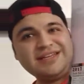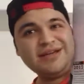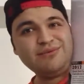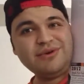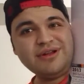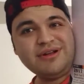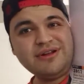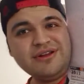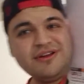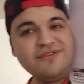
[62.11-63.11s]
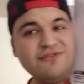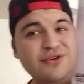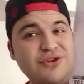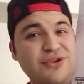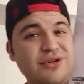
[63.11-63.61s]
Get one
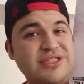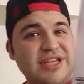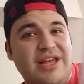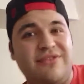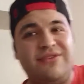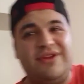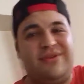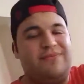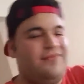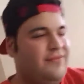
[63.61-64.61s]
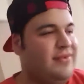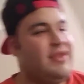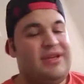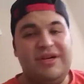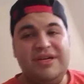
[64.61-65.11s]
for yourself.
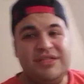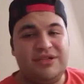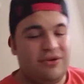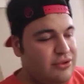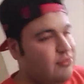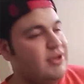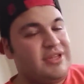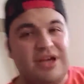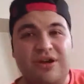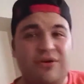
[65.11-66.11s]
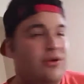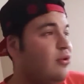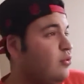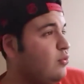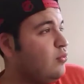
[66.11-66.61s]
So you write down
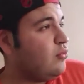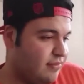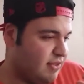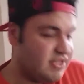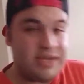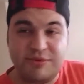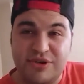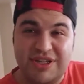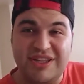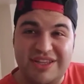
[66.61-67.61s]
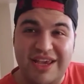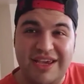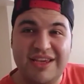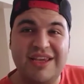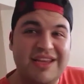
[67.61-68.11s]
the steps you need to take
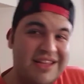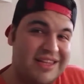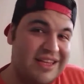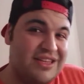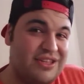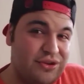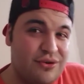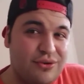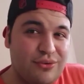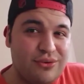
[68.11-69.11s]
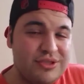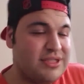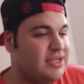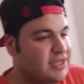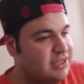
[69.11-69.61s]
to get to your goals
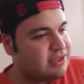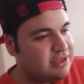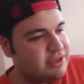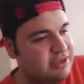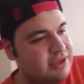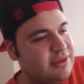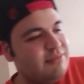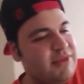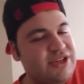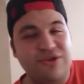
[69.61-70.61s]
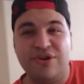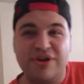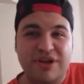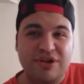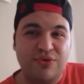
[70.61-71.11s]
to make sure
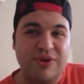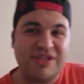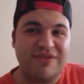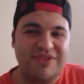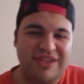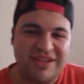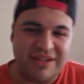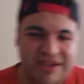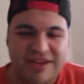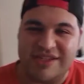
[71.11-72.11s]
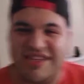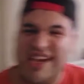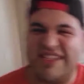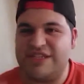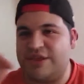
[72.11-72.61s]
2017 is
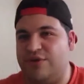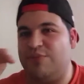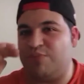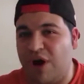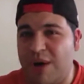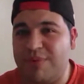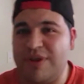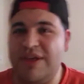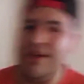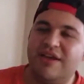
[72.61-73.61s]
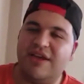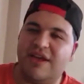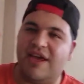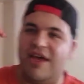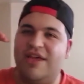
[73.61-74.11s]
executed properly
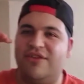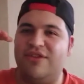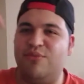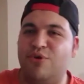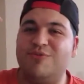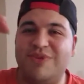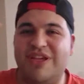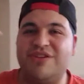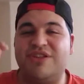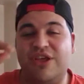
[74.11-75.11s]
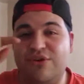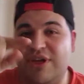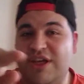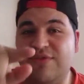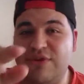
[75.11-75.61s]
and to the most potential that you can
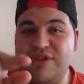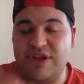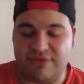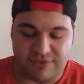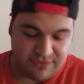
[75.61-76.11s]
give yourself.